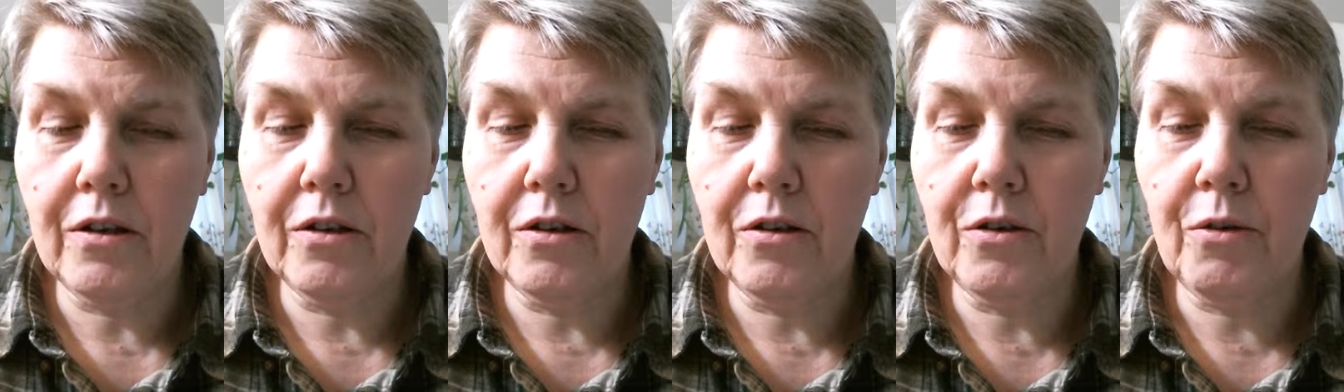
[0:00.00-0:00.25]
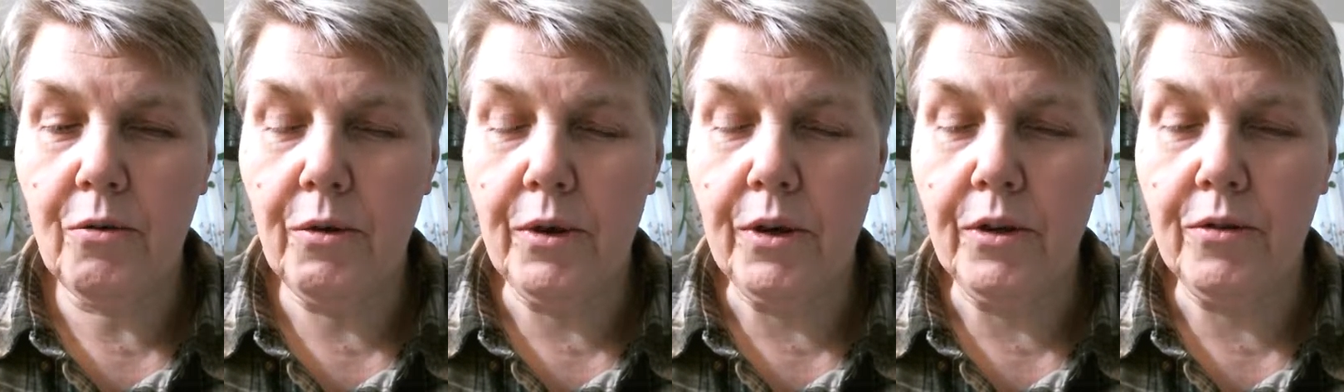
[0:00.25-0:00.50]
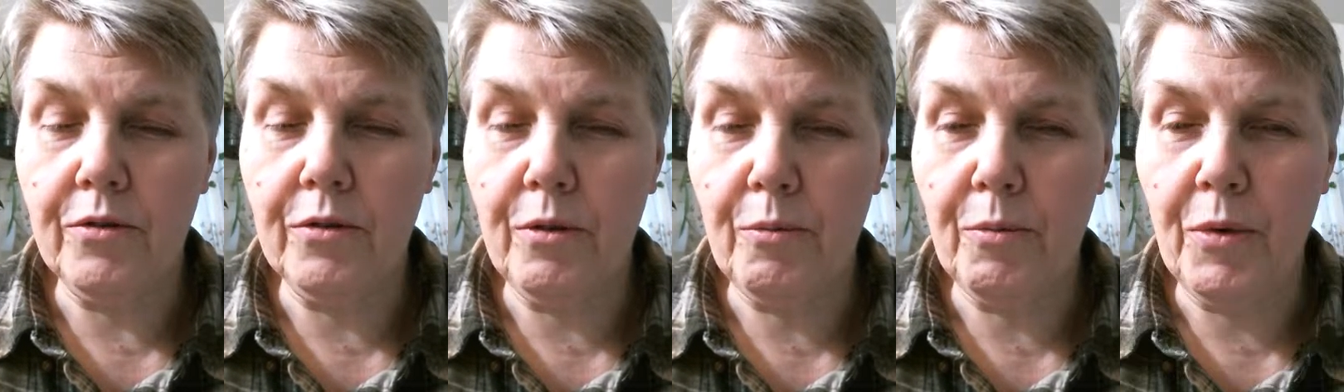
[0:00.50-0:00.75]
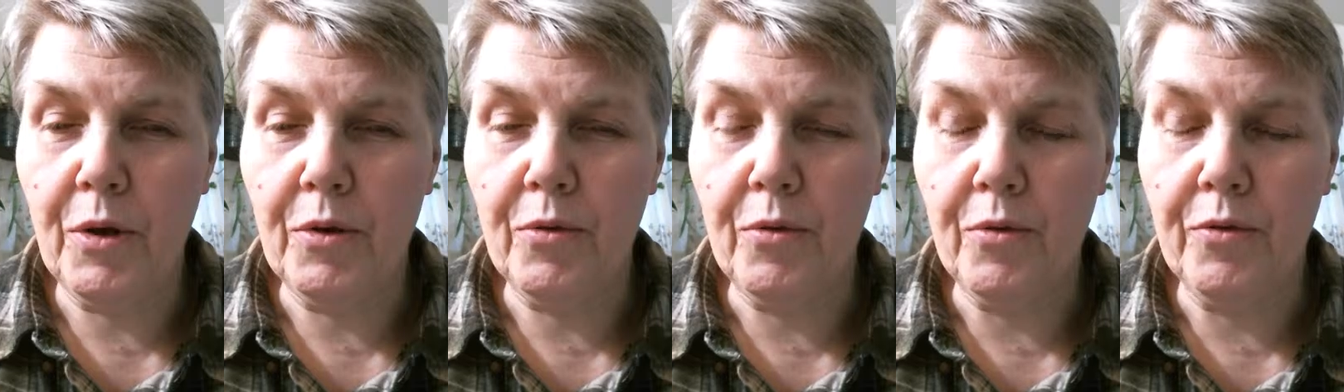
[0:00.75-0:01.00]
doing
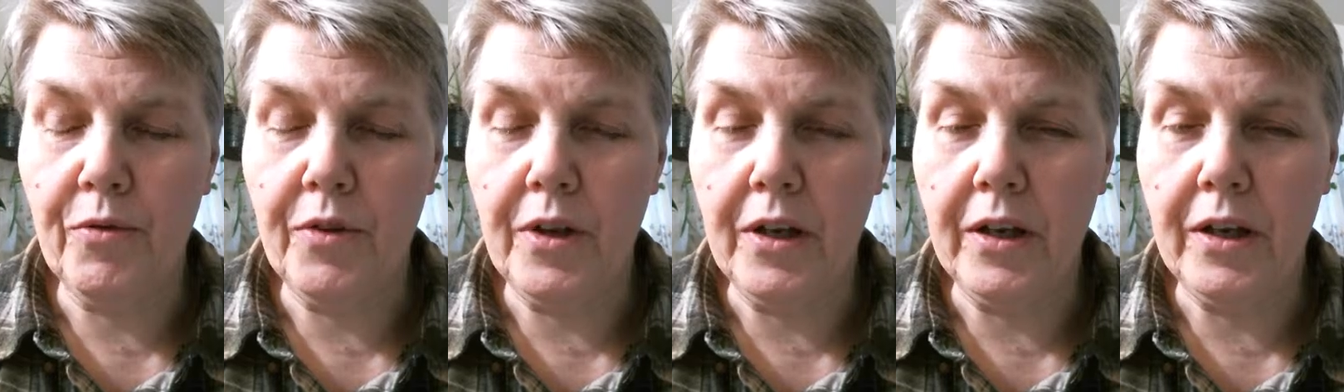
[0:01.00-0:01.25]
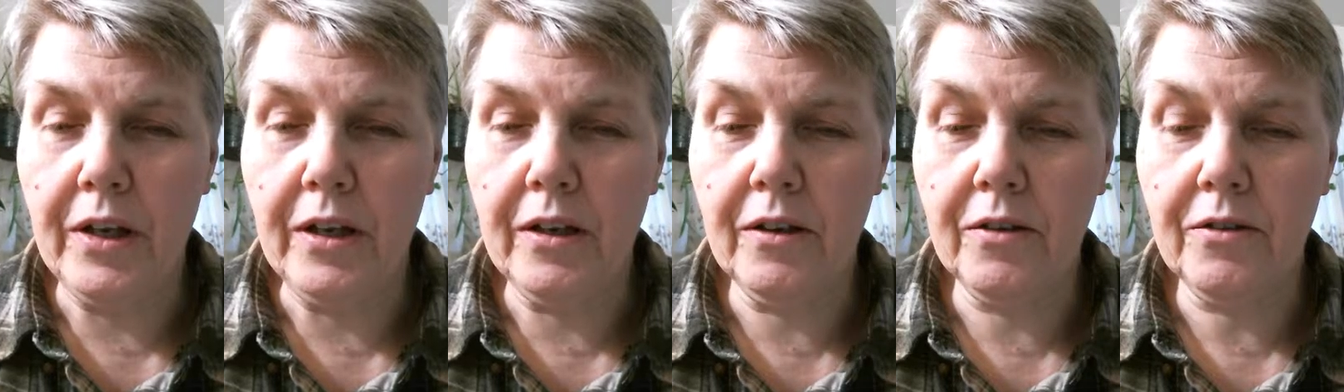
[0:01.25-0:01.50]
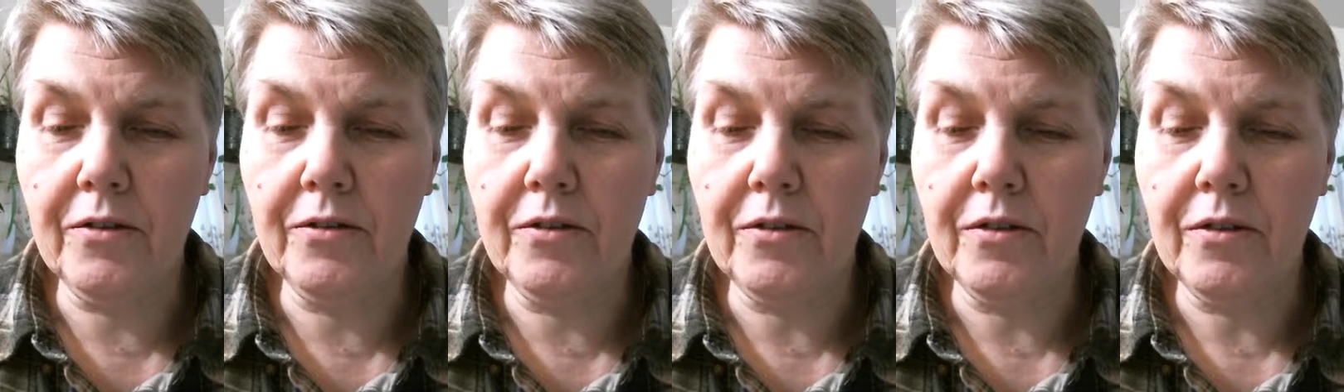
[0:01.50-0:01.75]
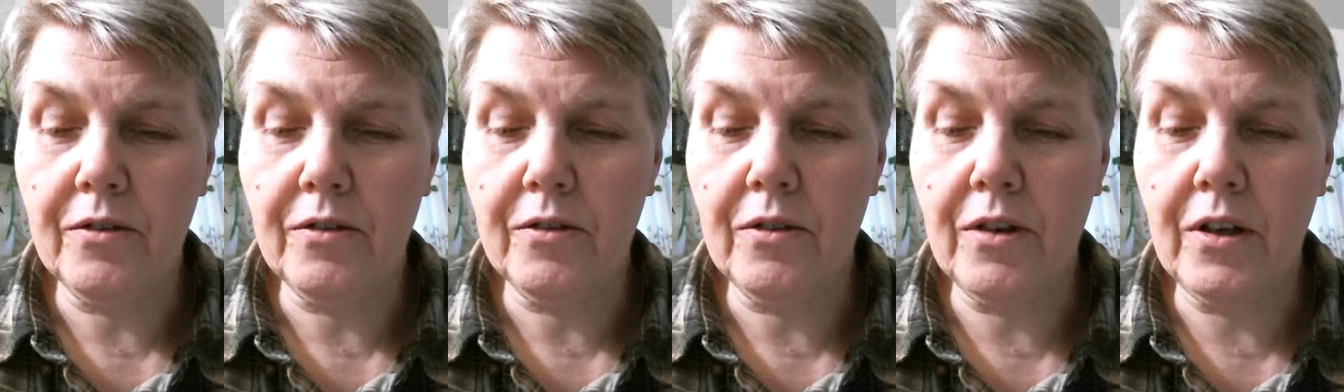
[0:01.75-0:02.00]
some other
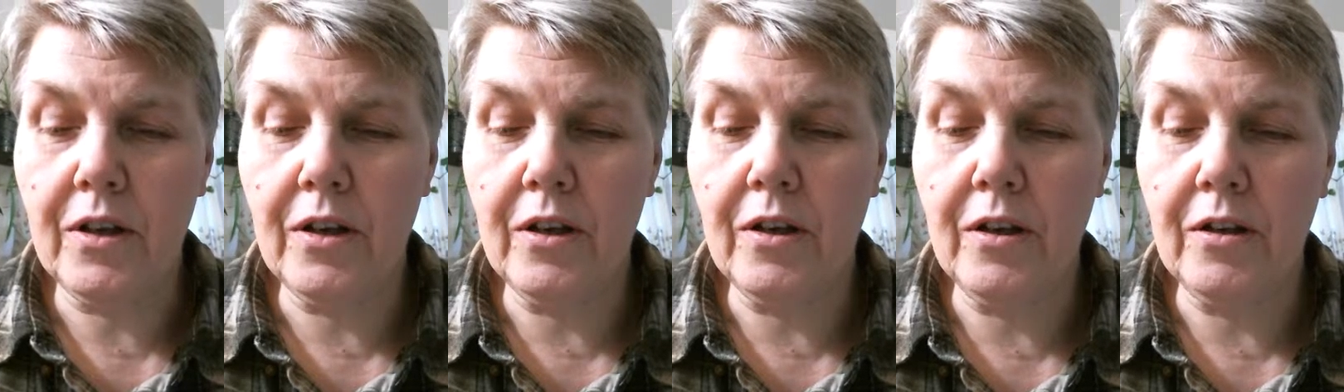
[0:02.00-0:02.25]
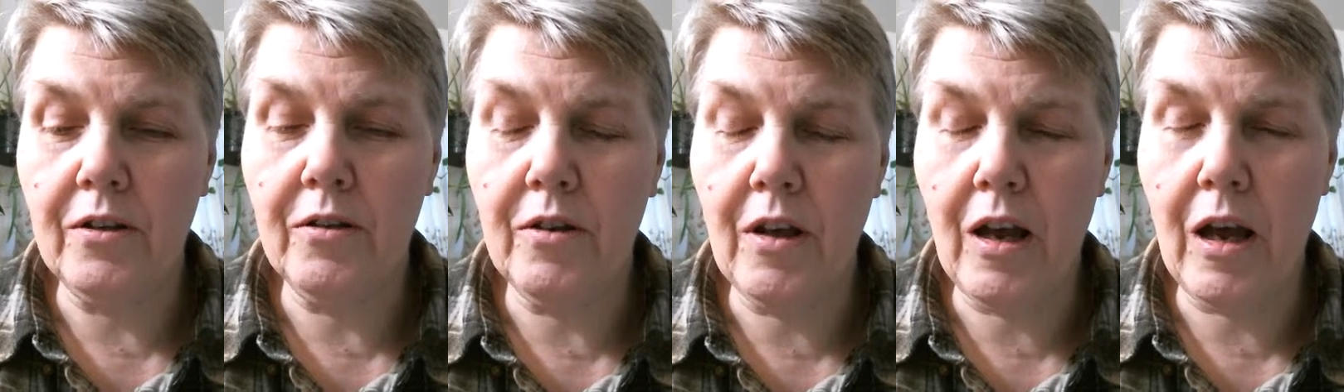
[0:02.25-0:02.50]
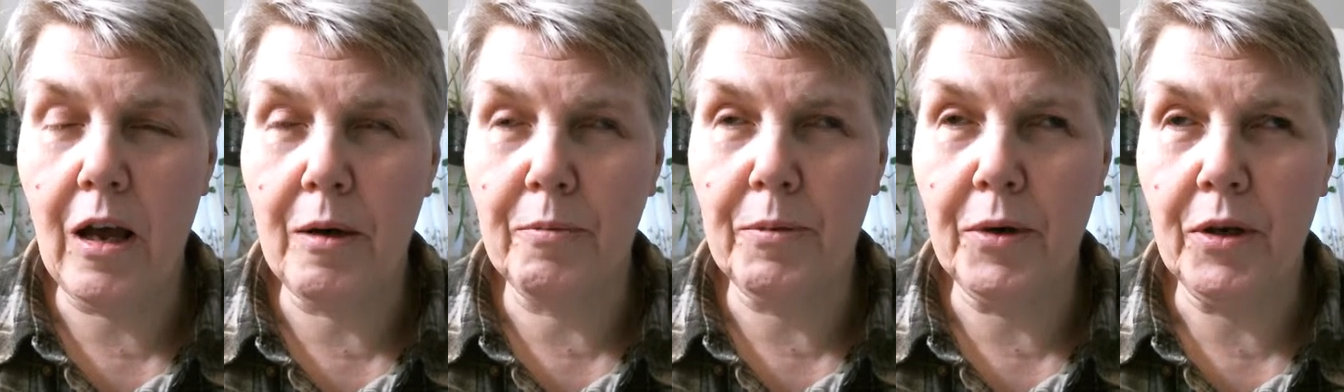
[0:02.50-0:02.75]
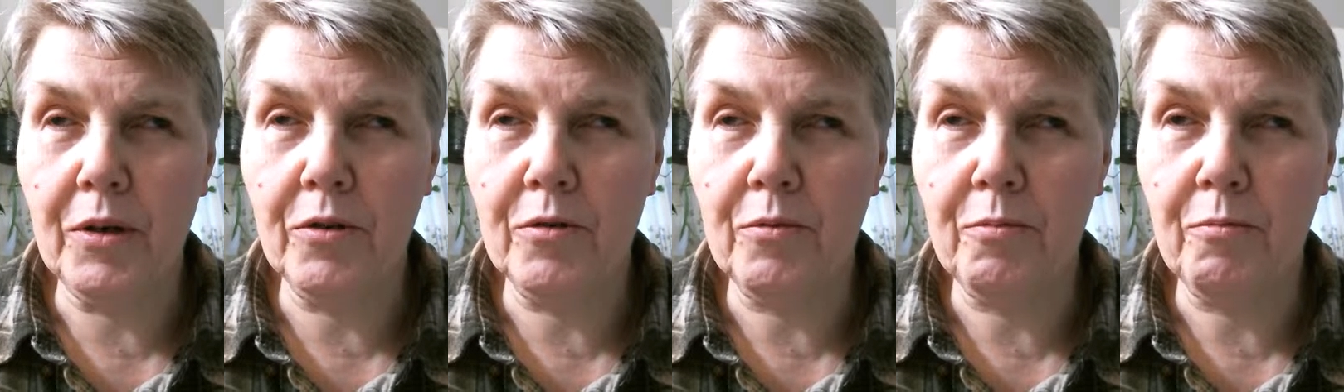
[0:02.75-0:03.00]
things. The
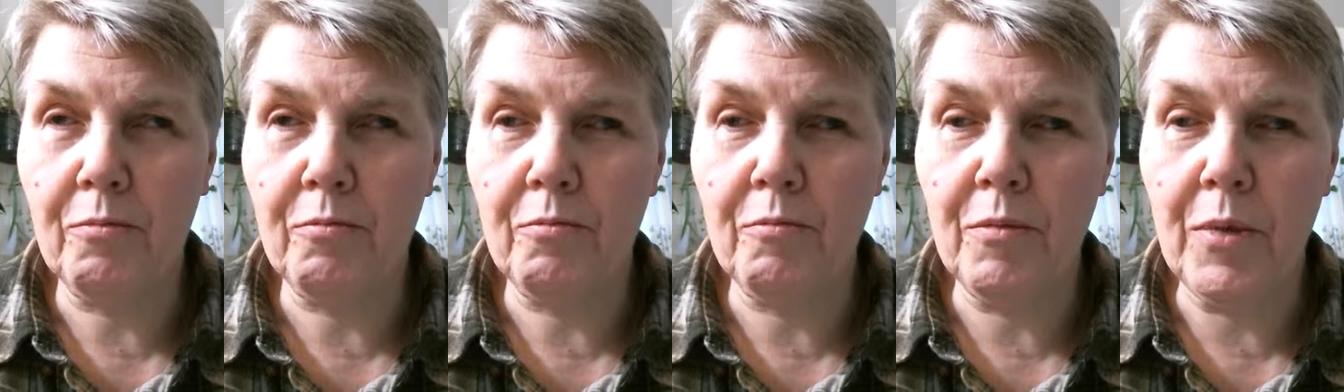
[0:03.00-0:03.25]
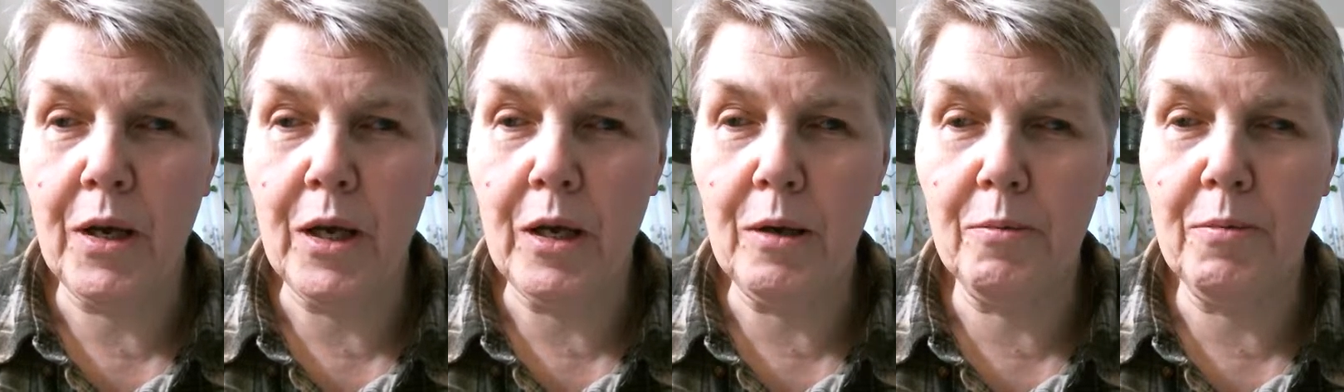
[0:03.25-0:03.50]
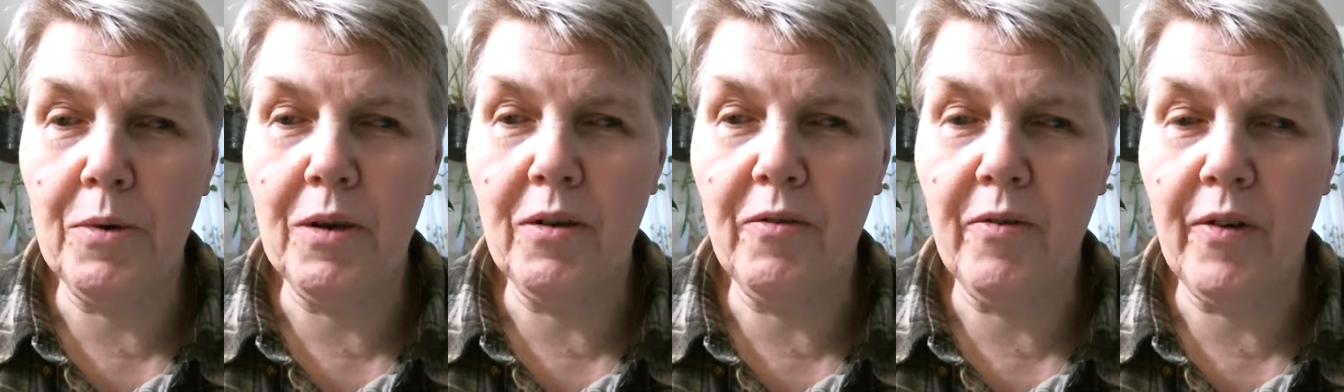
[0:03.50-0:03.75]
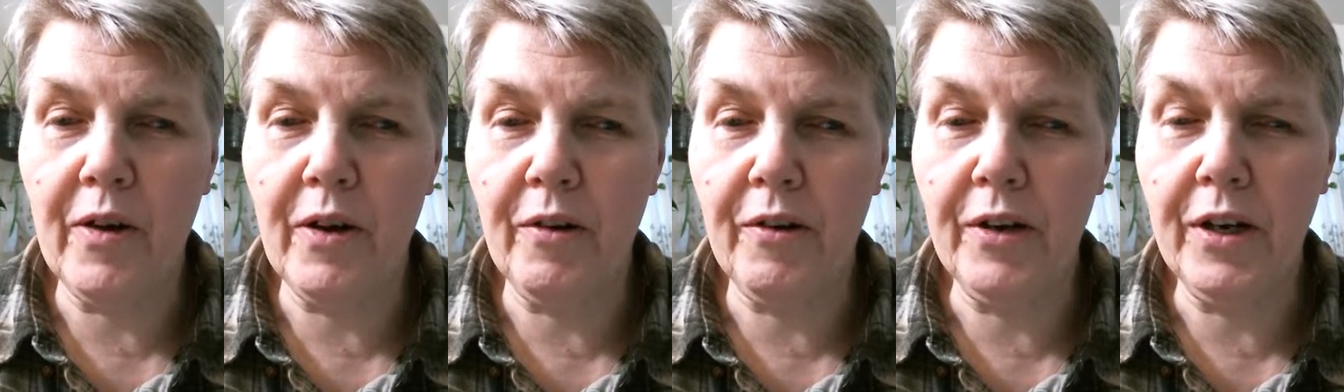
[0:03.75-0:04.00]
topics may be
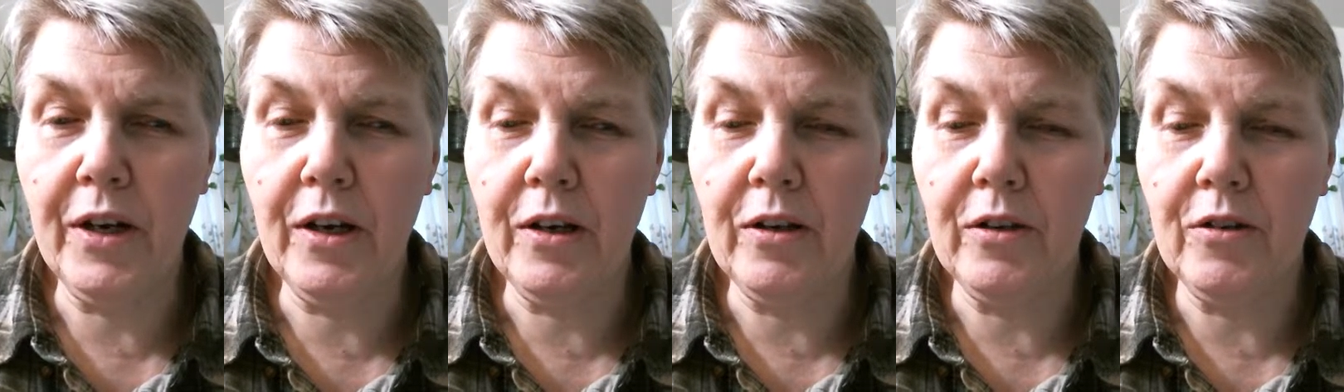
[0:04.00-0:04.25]
varied,